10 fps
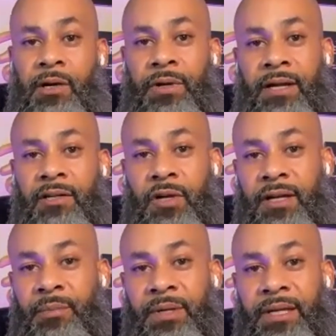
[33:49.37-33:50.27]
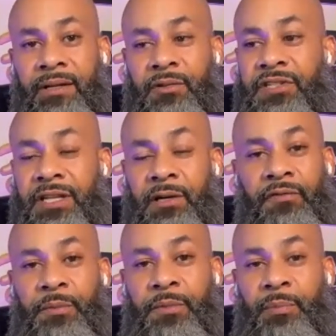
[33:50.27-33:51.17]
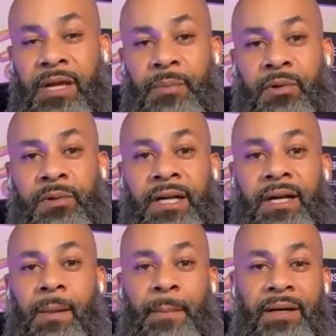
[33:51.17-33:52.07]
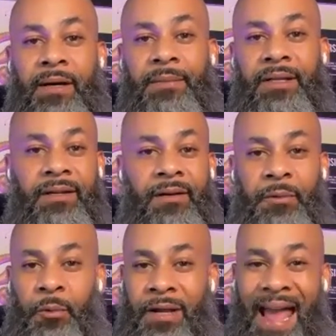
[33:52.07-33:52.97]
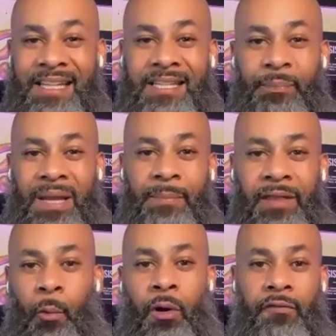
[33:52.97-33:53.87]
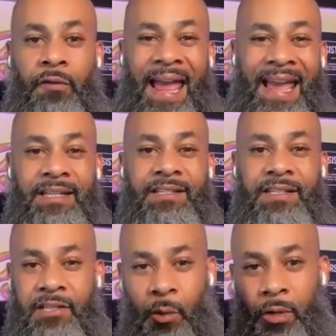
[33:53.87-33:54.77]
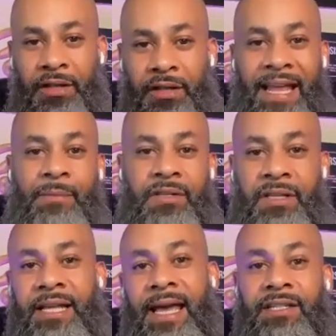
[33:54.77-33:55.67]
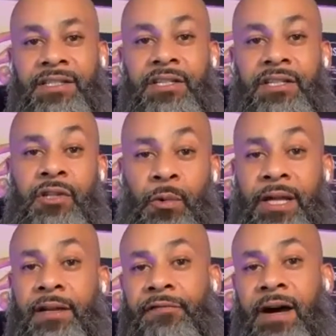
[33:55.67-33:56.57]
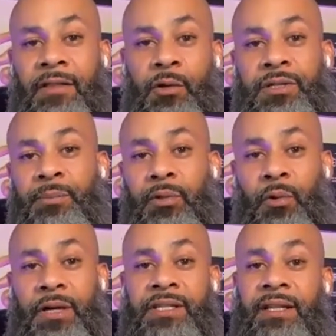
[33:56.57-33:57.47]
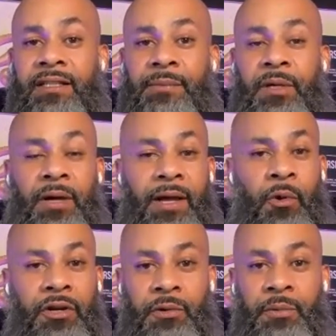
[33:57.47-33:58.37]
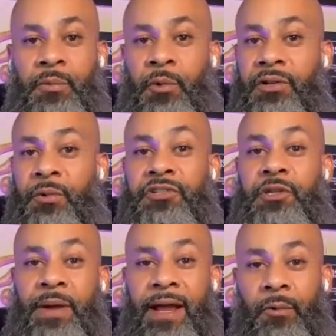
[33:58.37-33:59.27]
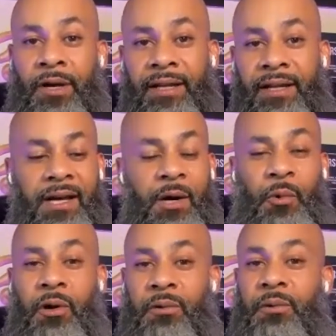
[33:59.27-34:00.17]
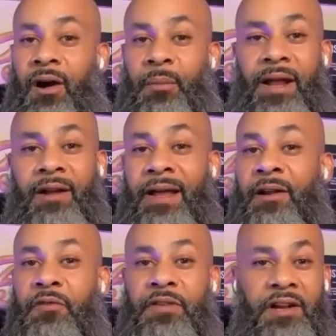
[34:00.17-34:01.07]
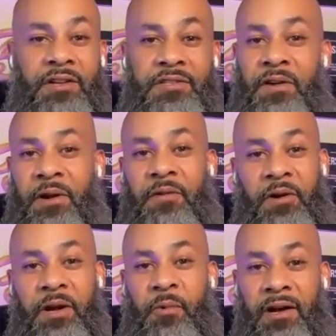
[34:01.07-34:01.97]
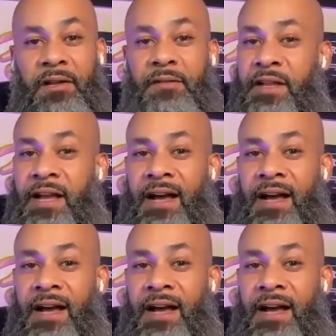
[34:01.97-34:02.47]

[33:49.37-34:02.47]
we're not trying to be, steal from your people, but we ask people that work for agencies, what are the names of these agencies so that we can find those employees and let them know, hey, what's your pay rate? Well, our pay rate over here is very, very well. If you